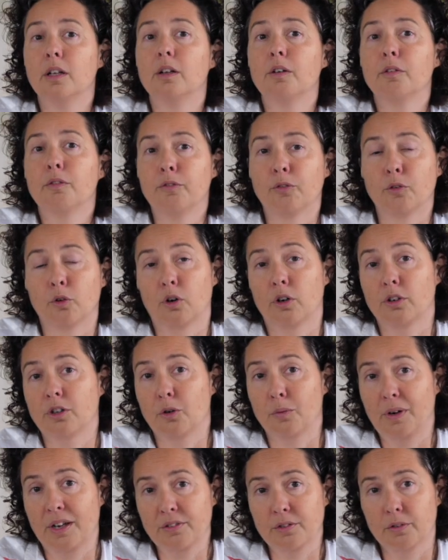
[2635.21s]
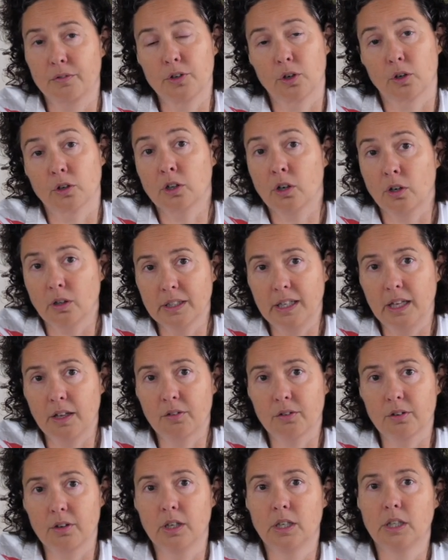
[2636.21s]
for the rest of your
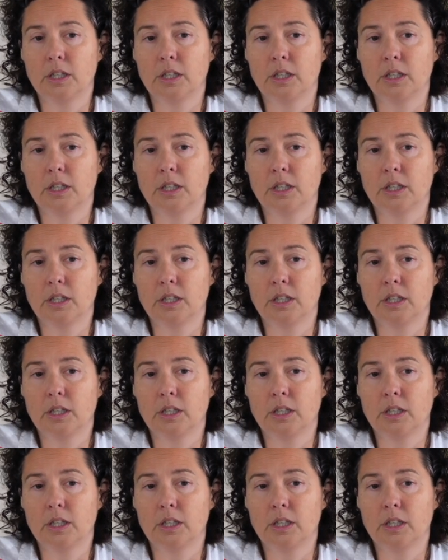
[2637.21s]
colleagues,